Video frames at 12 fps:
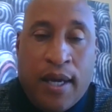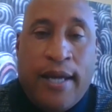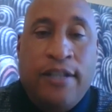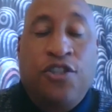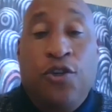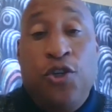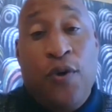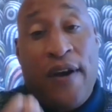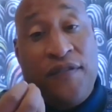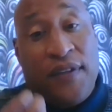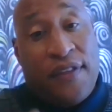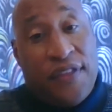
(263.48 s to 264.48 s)
And so you have
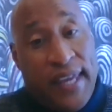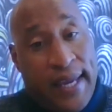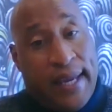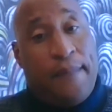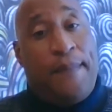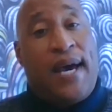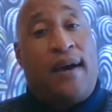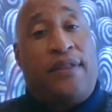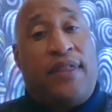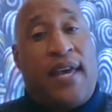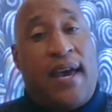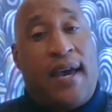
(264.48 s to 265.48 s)
to think
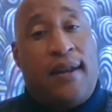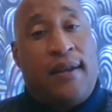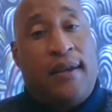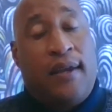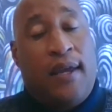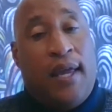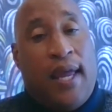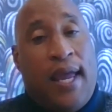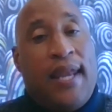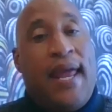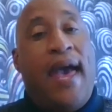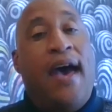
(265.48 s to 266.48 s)
about that.
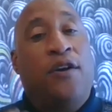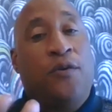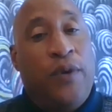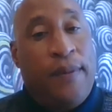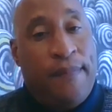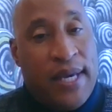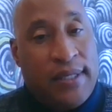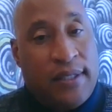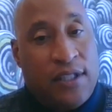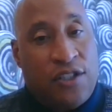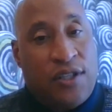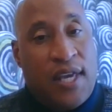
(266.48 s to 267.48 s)
And how do we
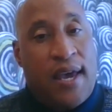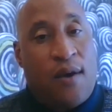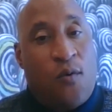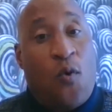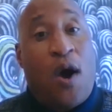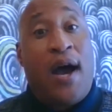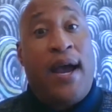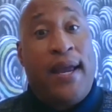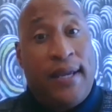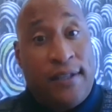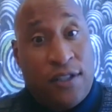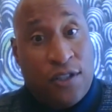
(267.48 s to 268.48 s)
message that? Why
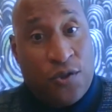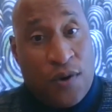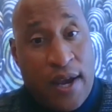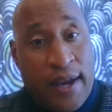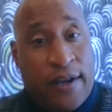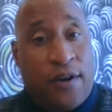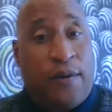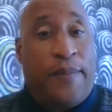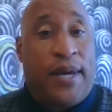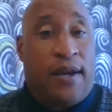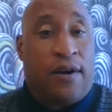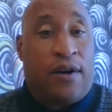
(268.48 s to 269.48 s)
is the triangle
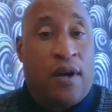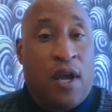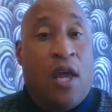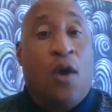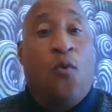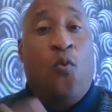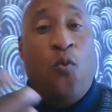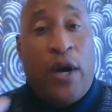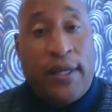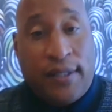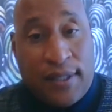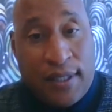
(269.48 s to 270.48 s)
better?
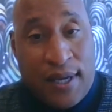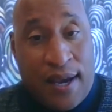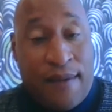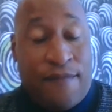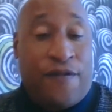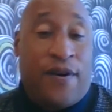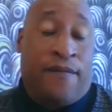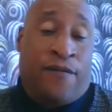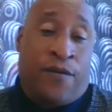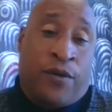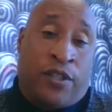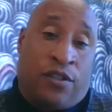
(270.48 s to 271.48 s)
What's the time frame
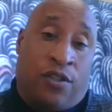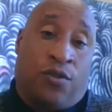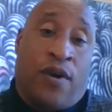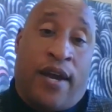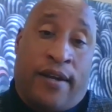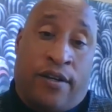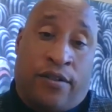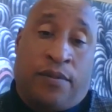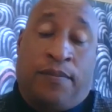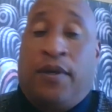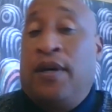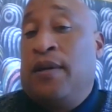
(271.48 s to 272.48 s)
for which the triangle is
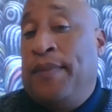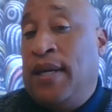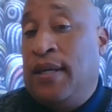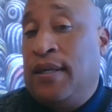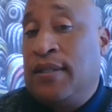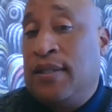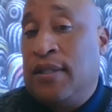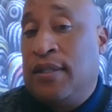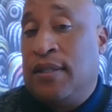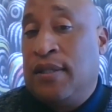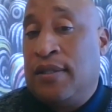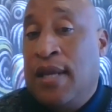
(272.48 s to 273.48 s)
going to be in
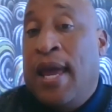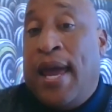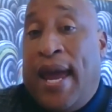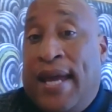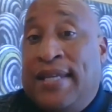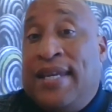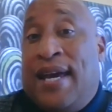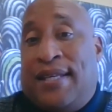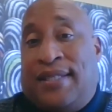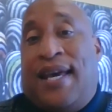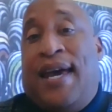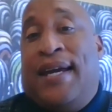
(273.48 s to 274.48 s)
existence? And
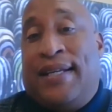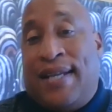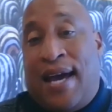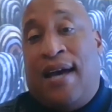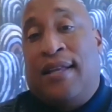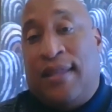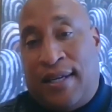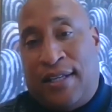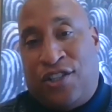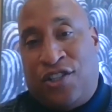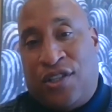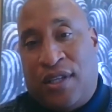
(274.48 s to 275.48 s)
yes, I
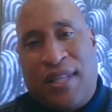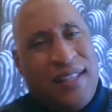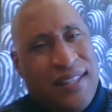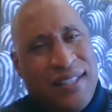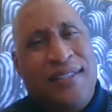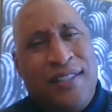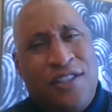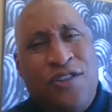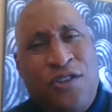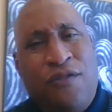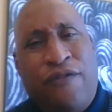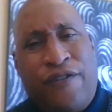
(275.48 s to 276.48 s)
acknowledge that this is
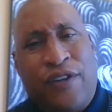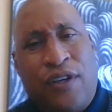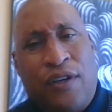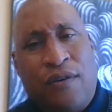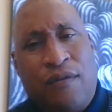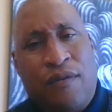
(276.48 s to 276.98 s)
new for you.